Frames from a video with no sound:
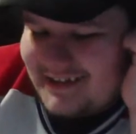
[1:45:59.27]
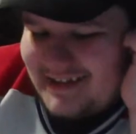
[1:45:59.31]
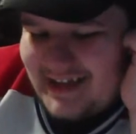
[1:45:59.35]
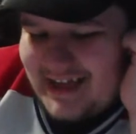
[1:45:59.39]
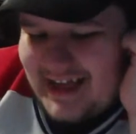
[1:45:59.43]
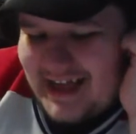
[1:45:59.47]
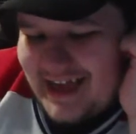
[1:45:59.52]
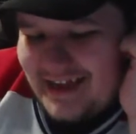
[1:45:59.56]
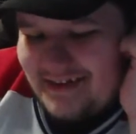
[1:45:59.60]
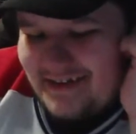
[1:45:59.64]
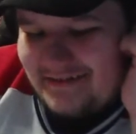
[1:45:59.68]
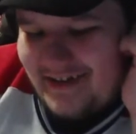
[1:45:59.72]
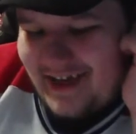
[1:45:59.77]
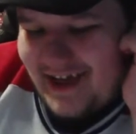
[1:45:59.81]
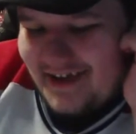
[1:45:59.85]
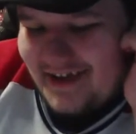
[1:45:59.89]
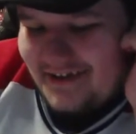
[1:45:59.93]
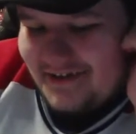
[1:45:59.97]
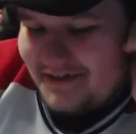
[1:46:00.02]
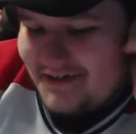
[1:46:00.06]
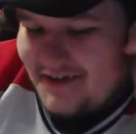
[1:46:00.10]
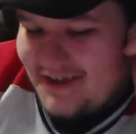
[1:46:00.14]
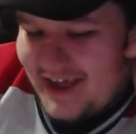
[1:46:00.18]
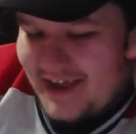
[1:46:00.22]
I don't
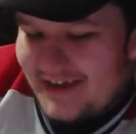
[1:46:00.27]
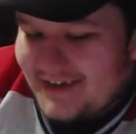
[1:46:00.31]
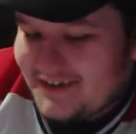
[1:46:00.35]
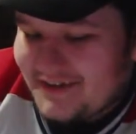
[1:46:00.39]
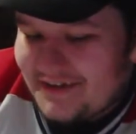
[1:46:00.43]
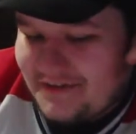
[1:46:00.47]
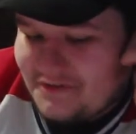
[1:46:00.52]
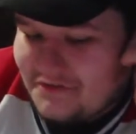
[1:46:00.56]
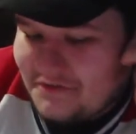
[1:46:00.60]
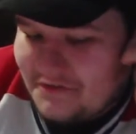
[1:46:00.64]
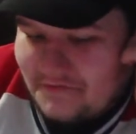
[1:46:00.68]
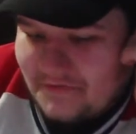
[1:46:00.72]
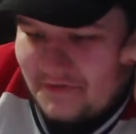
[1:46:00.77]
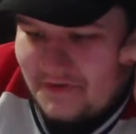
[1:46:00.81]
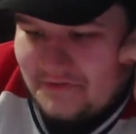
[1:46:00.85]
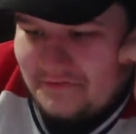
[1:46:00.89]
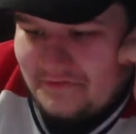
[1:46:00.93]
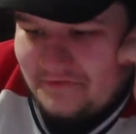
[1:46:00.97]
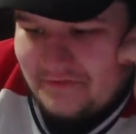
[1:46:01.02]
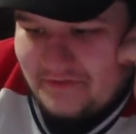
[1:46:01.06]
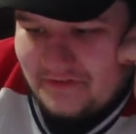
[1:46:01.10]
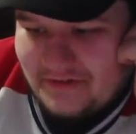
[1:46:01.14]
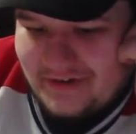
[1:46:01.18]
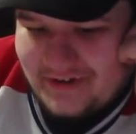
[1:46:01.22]
know. I didn't know who to vote
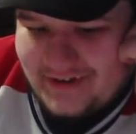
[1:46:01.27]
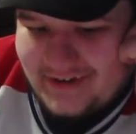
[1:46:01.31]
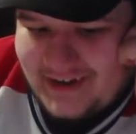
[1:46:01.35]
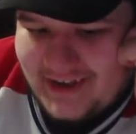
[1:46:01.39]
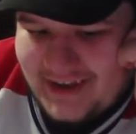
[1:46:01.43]
for.